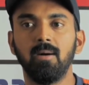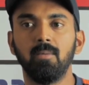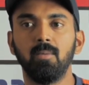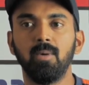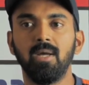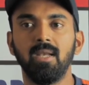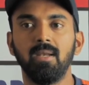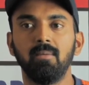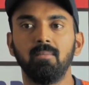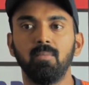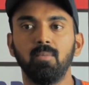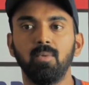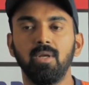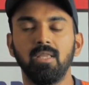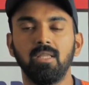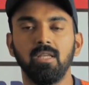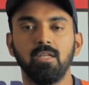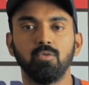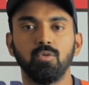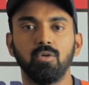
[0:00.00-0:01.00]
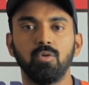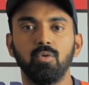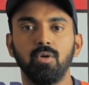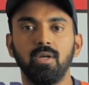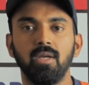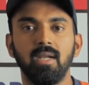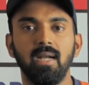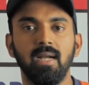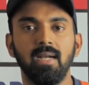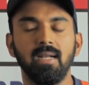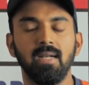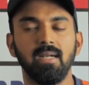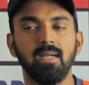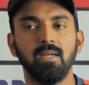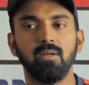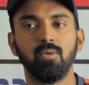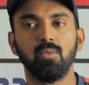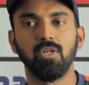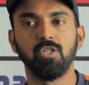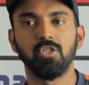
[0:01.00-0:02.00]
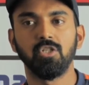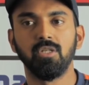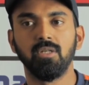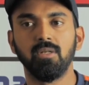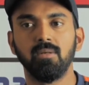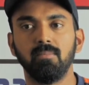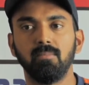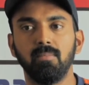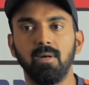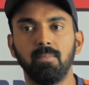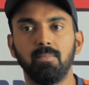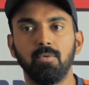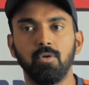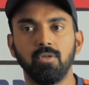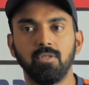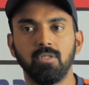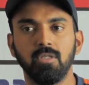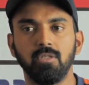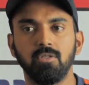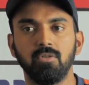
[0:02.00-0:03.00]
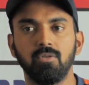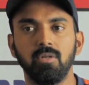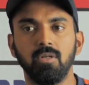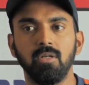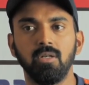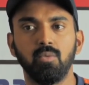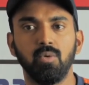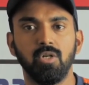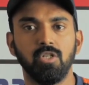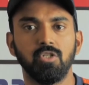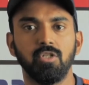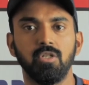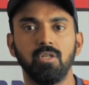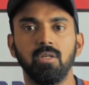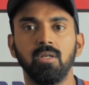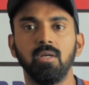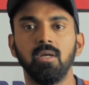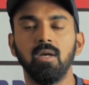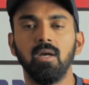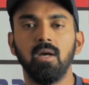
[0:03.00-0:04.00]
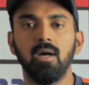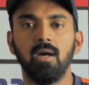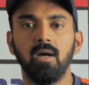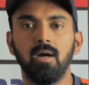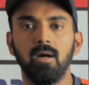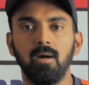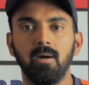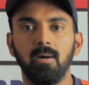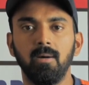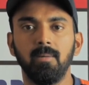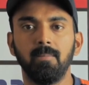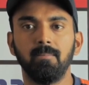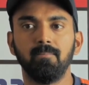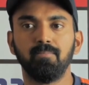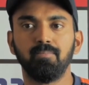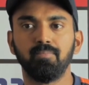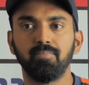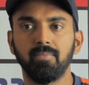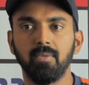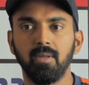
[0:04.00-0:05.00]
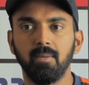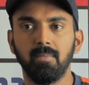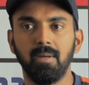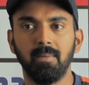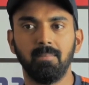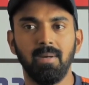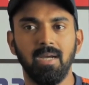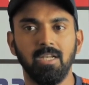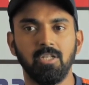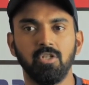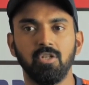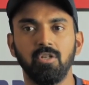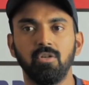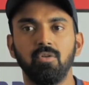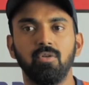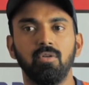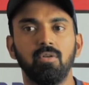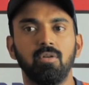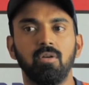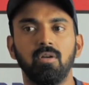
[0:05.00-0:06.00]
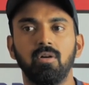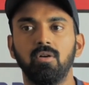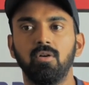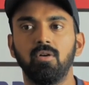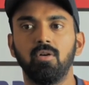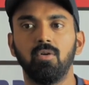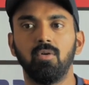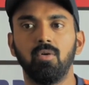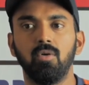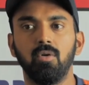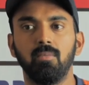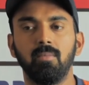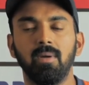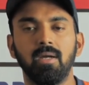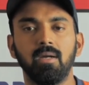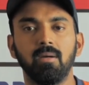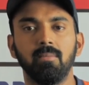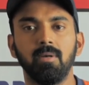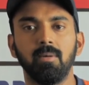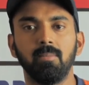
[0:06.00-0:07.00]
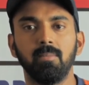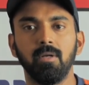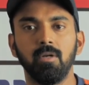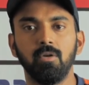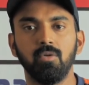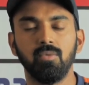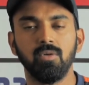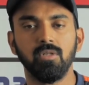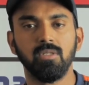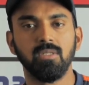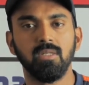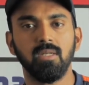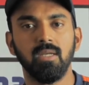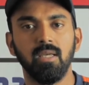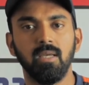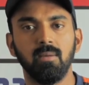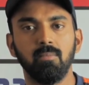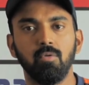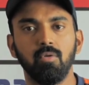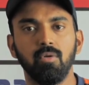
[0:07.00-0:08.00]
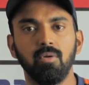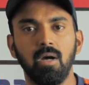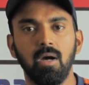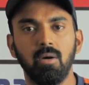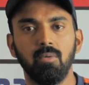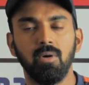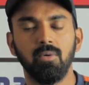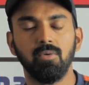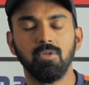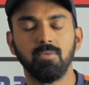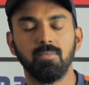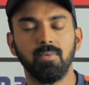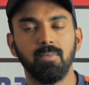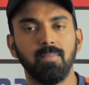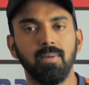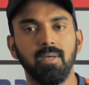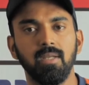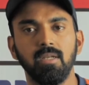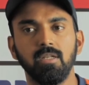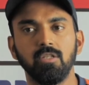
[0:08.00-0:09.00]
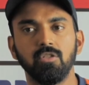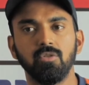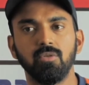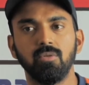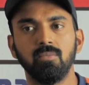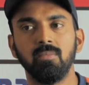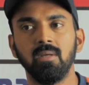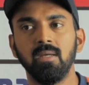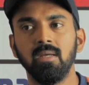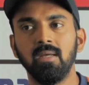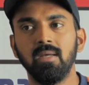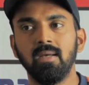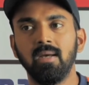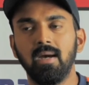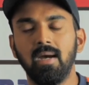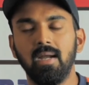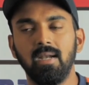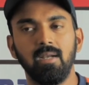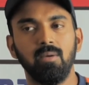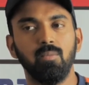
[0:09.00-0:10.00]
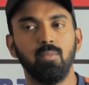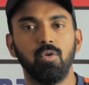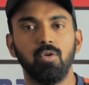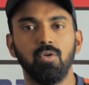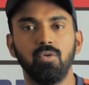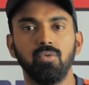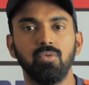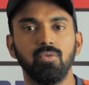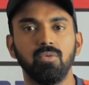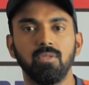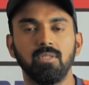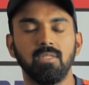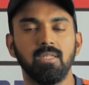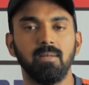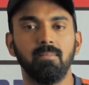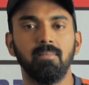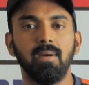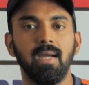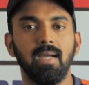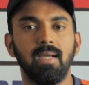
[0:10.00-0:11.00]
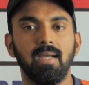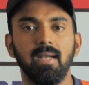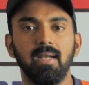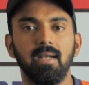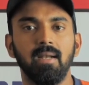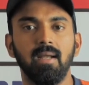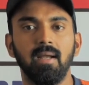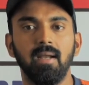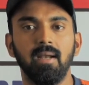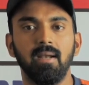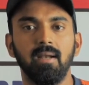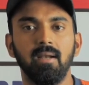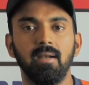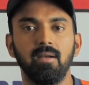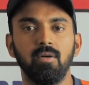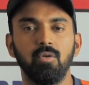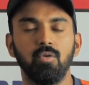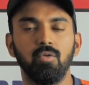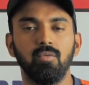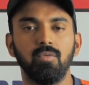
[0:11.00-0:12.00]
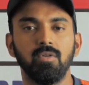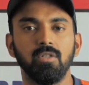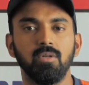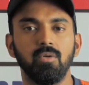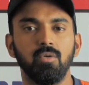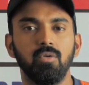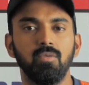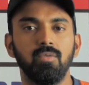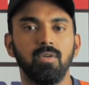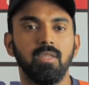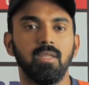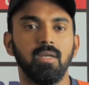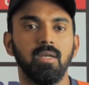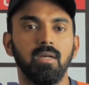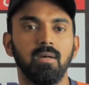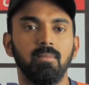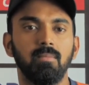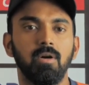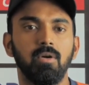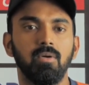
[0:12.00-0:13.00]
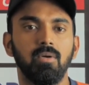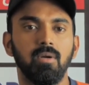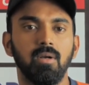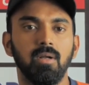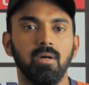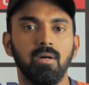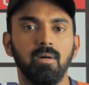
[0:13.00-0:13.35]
when things were going right, I didn't question my process, or didn't question my passion, or my commitment towards the game, or how I was preparing. So I didn't want to sit back and overthink about